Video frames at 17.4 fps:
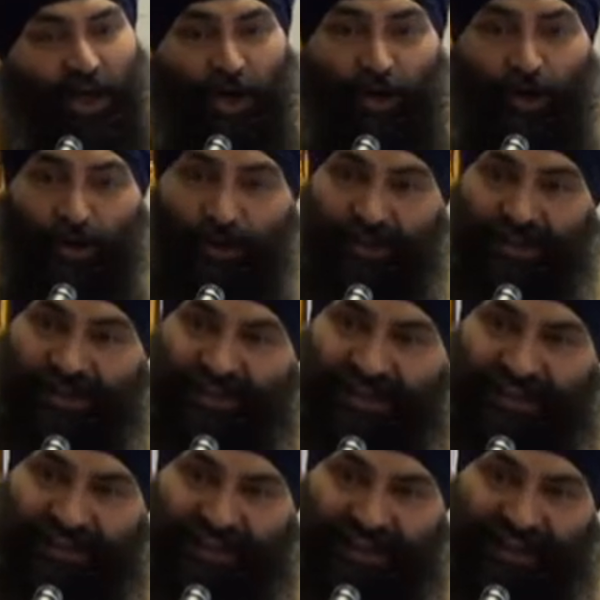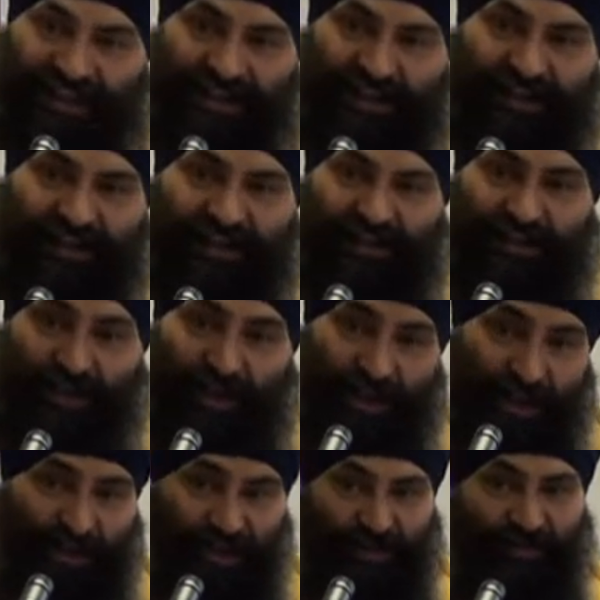All the kata,
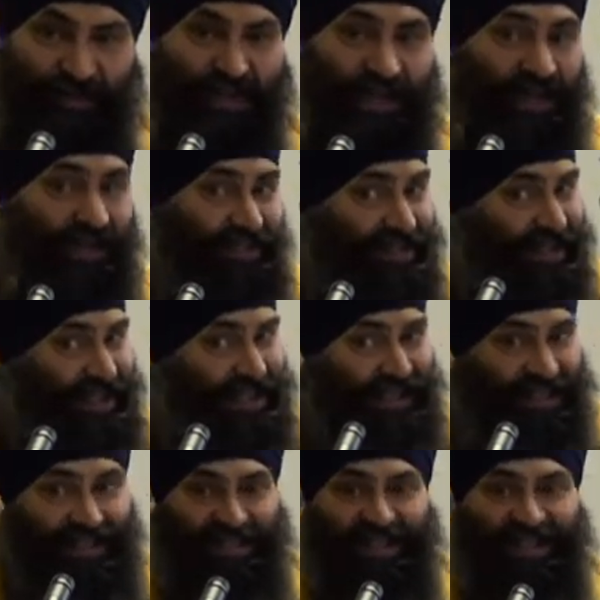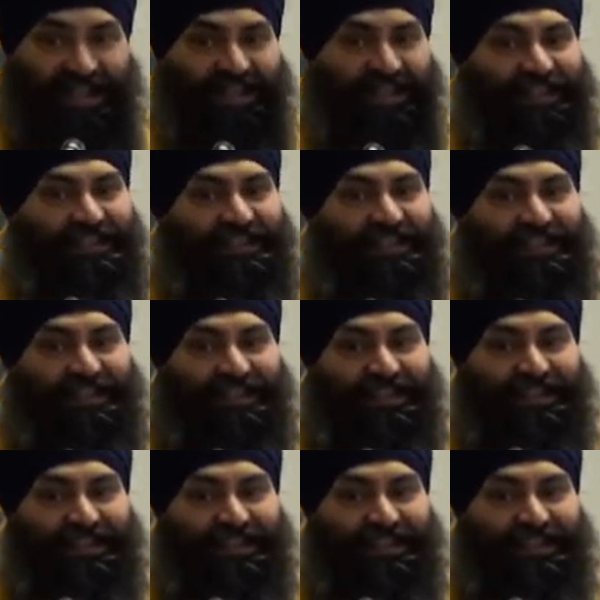dinasarana, day and night,